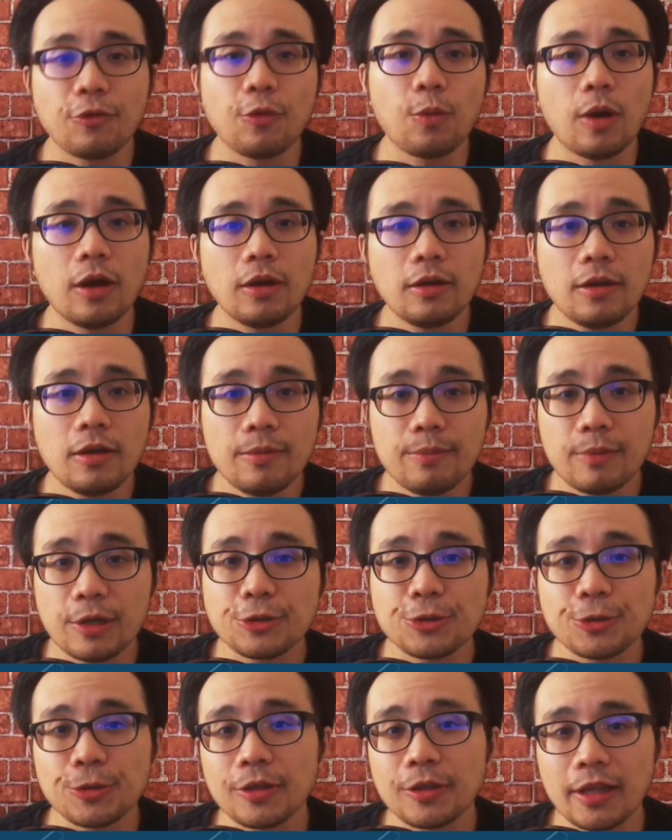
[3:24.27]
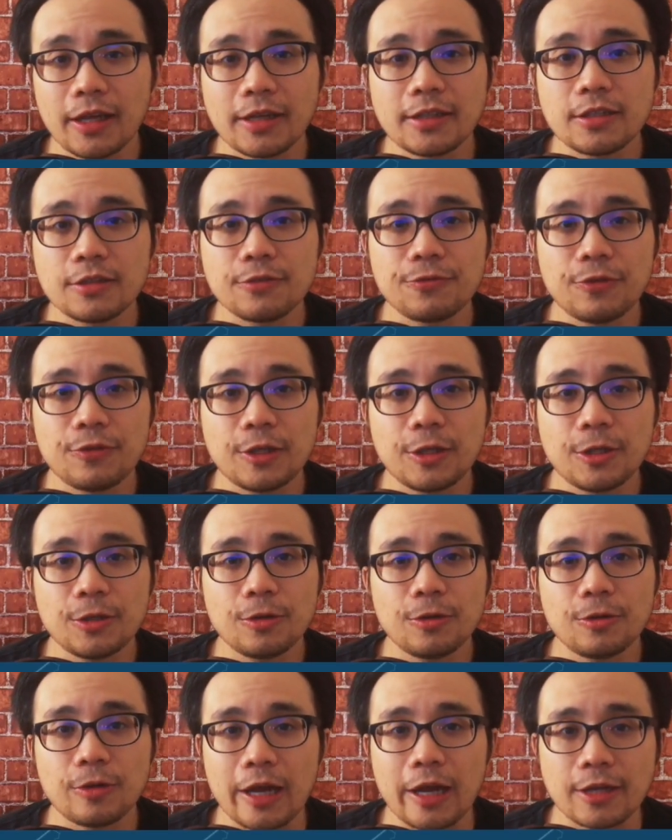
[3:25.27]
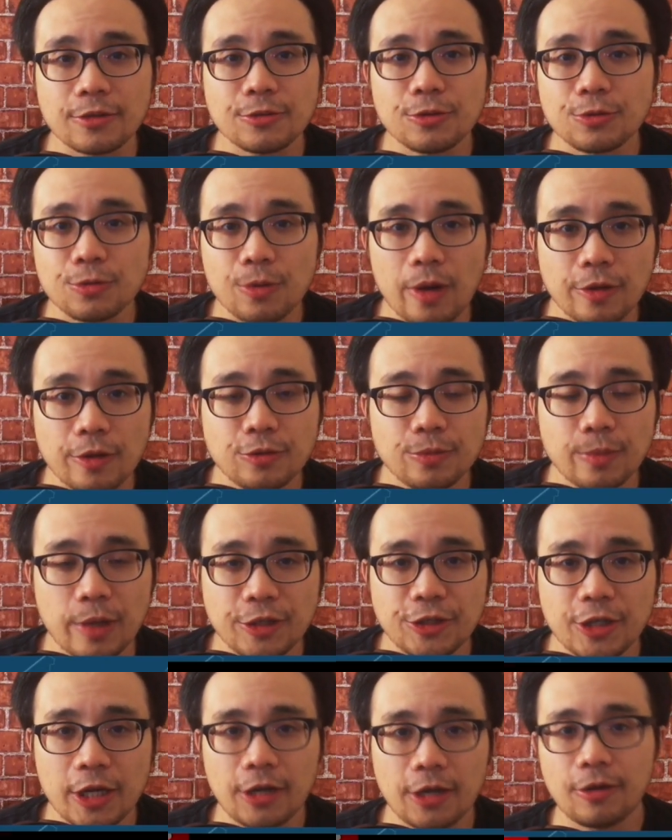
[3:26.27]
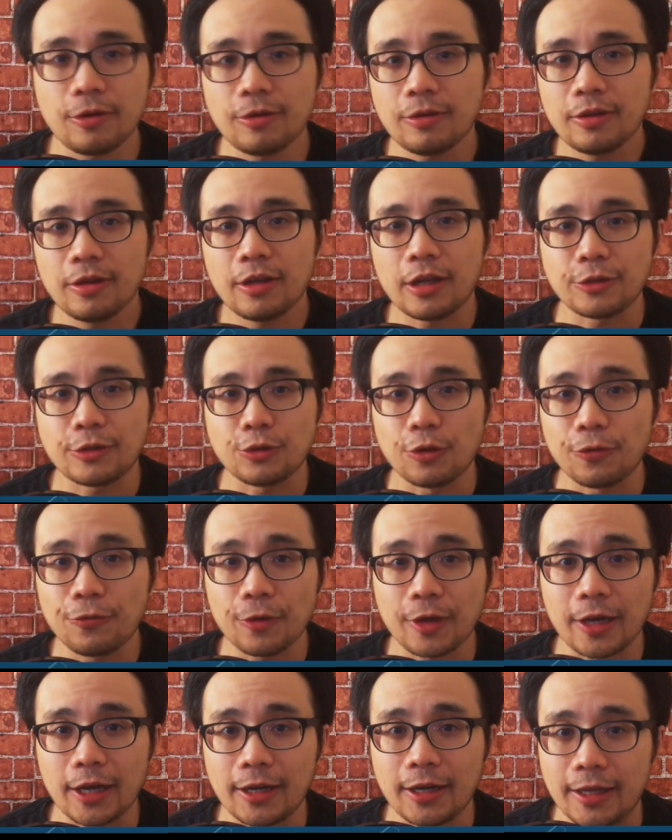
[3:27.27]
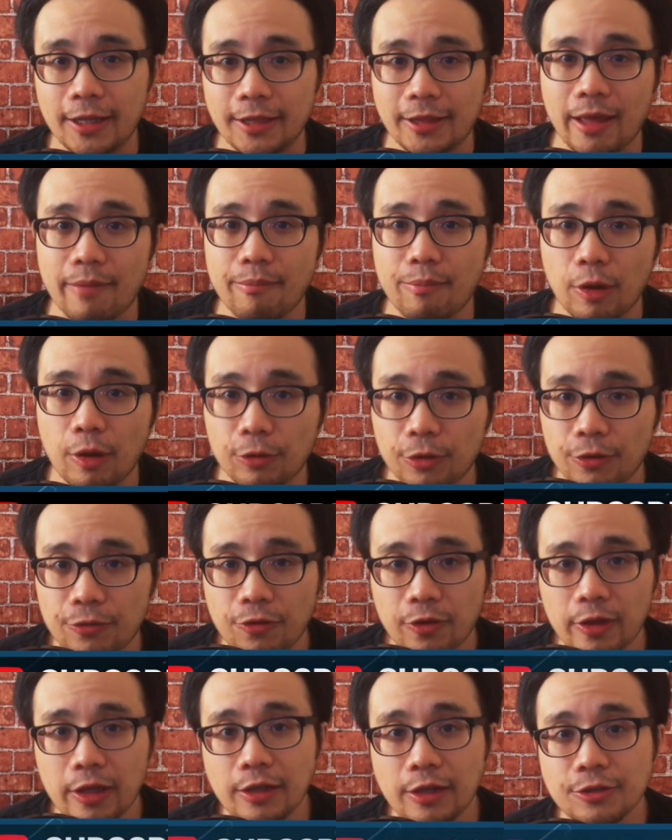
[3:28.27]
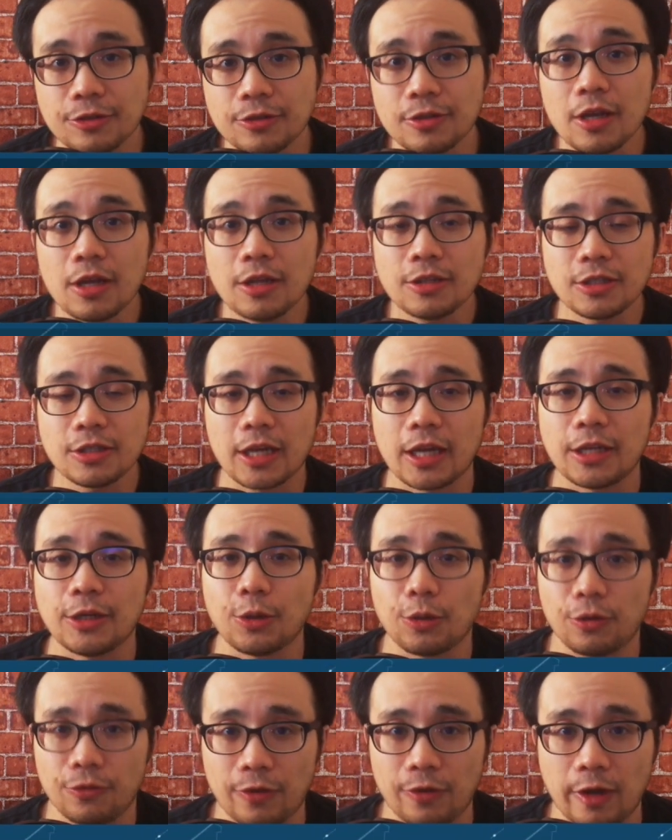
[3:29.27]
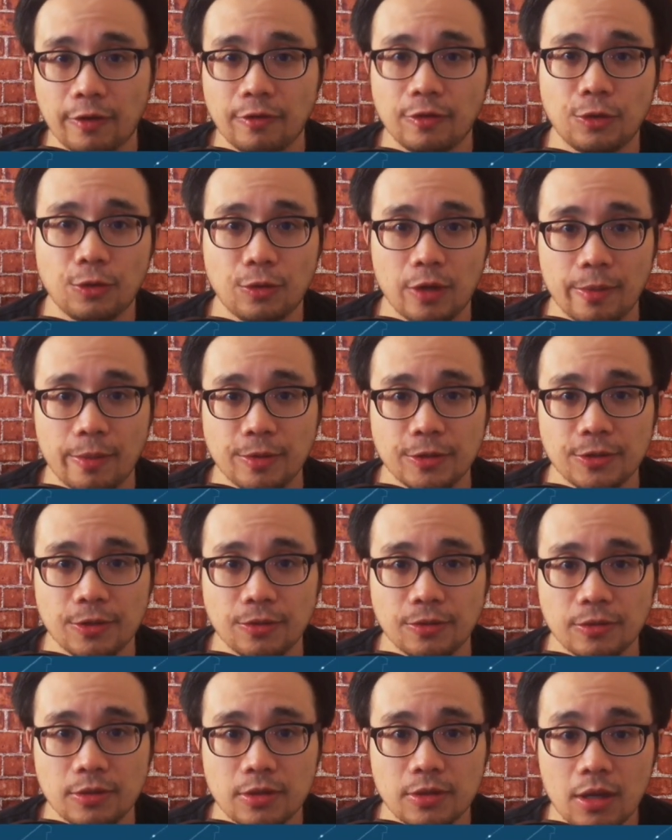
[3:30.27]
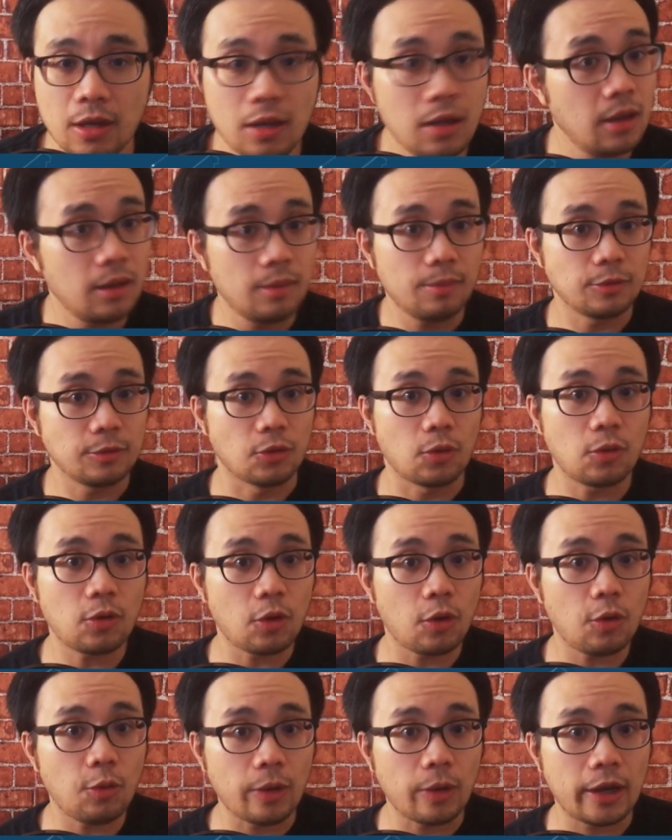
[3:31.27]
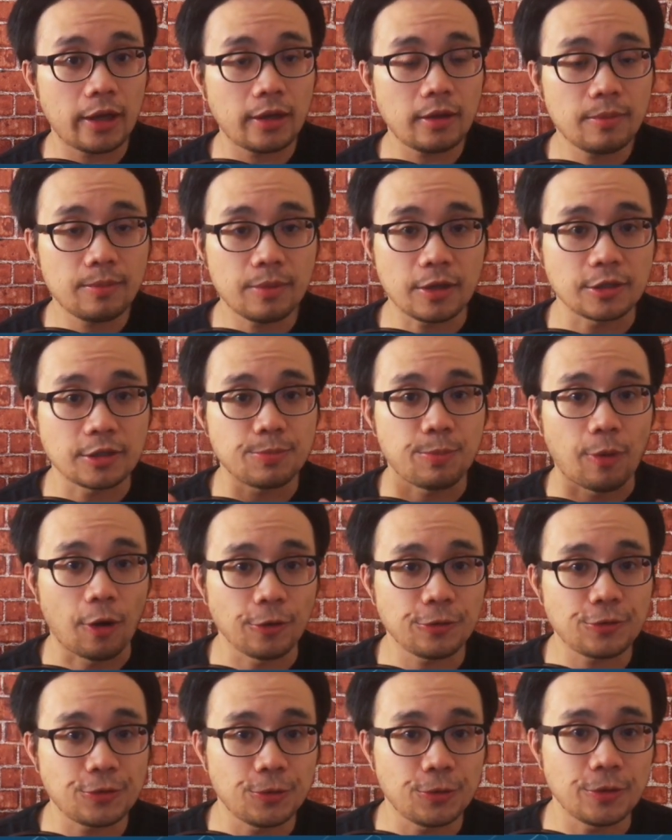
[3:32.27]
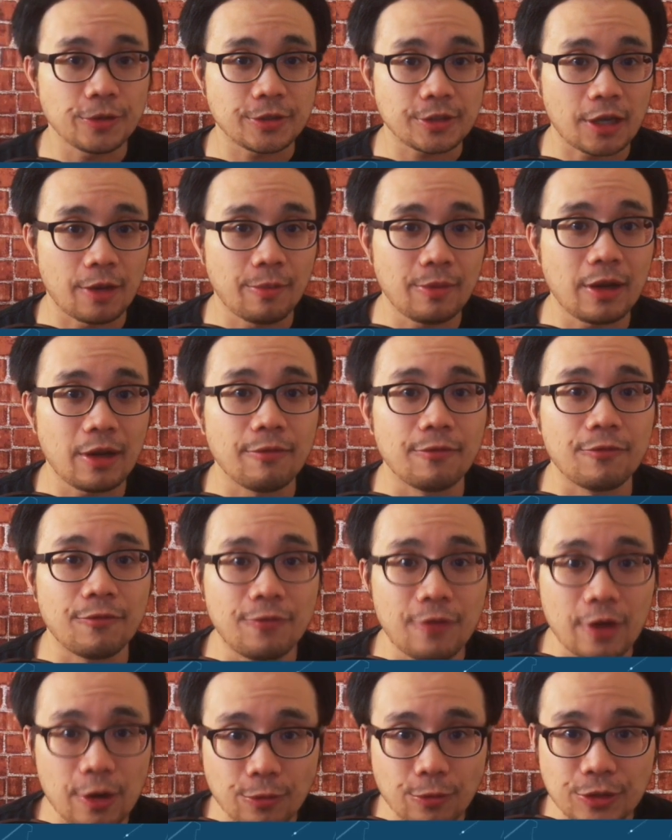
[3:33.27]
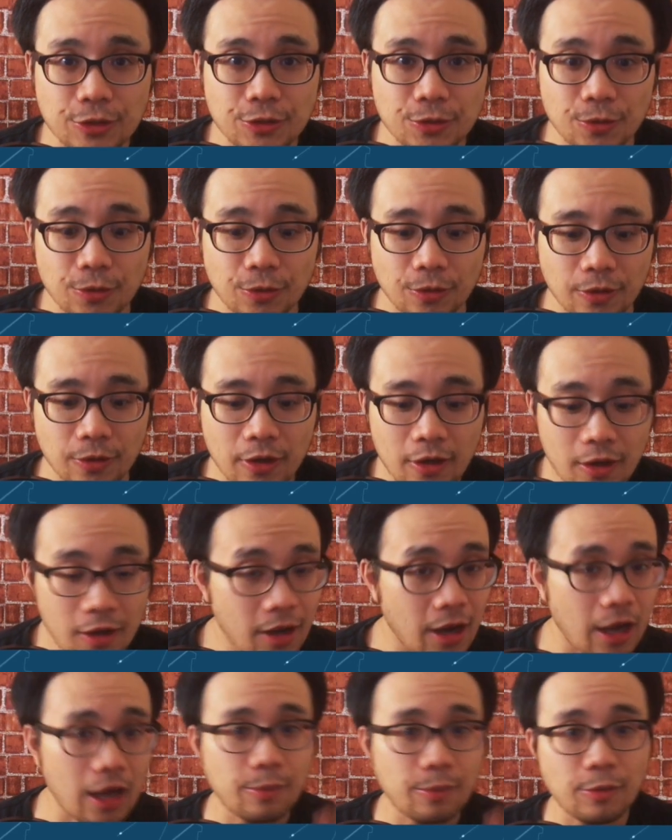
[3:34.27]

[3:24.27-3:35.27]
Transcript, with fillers: Hey everyone, make sure to like this video and subscribe to my channel, and don't forget to hit that bell notification to get notified of new episodes. But don't go away because part 2 is coming up very soon.